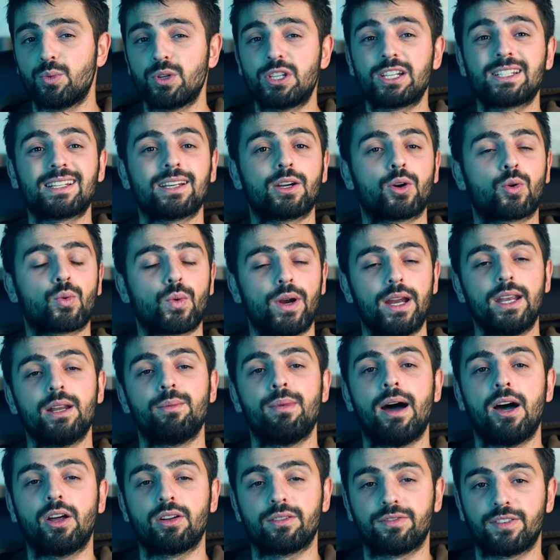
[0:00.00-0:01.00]
which is a great
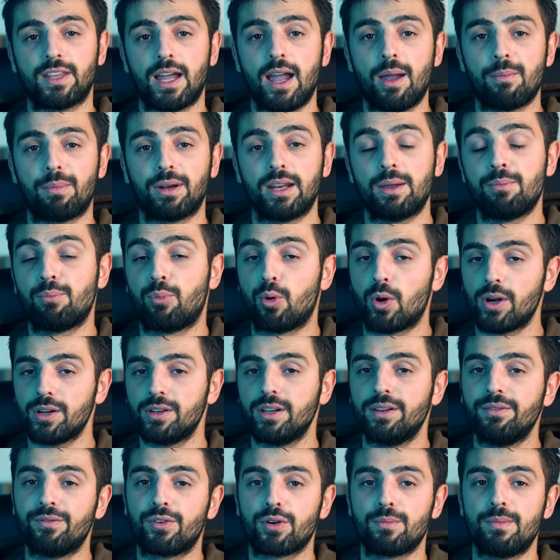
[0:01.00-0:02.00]
amount of time, but
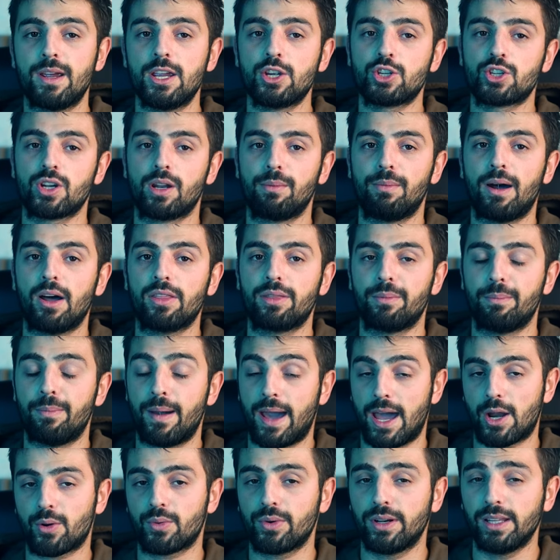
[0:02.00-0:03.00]
important information about the
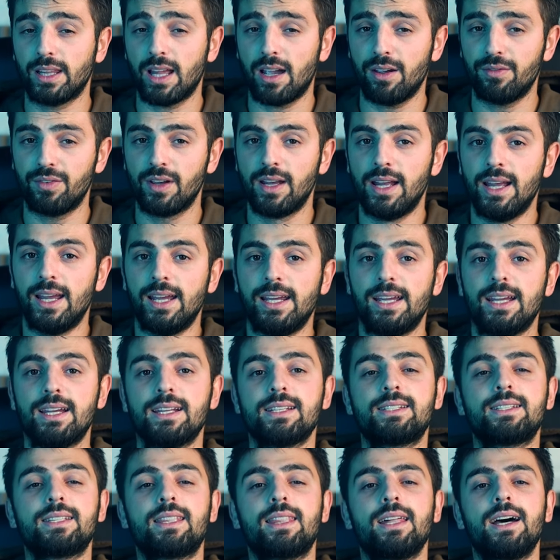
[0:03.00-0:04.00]
battery life
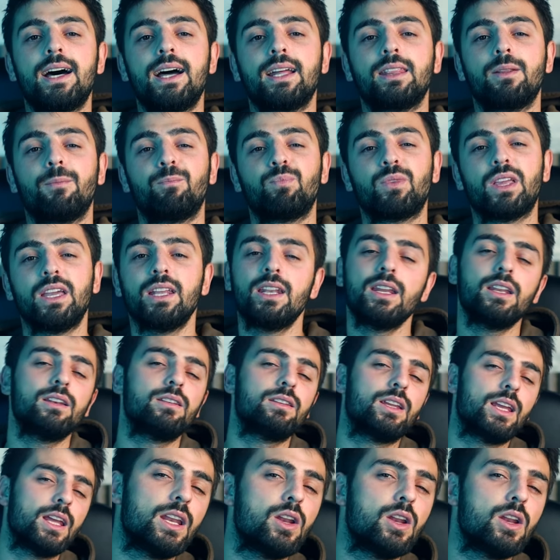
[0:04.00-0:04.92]
is that it,